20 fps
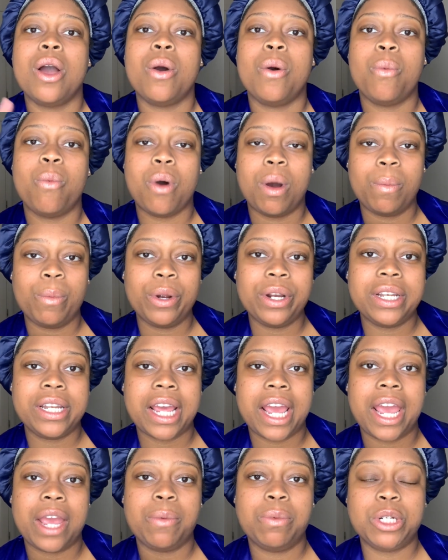one more
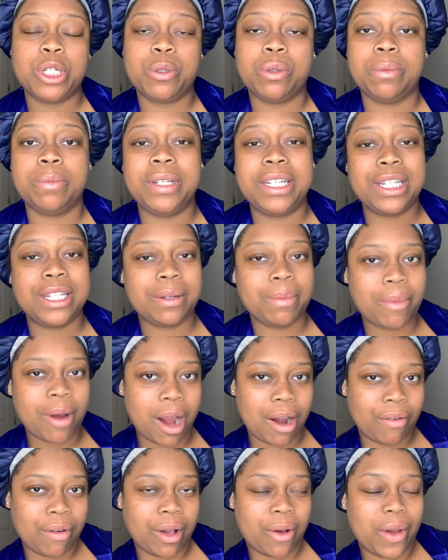day, which will be
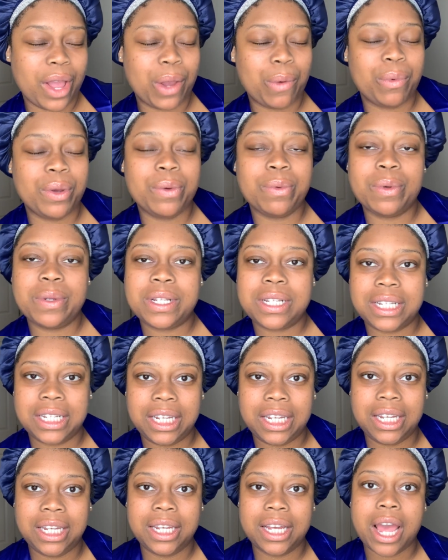tomorrow, and we will
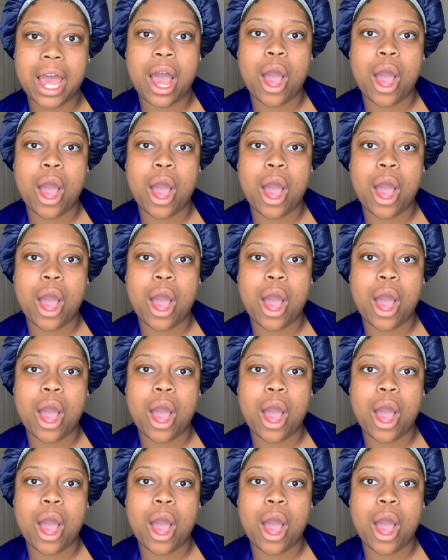see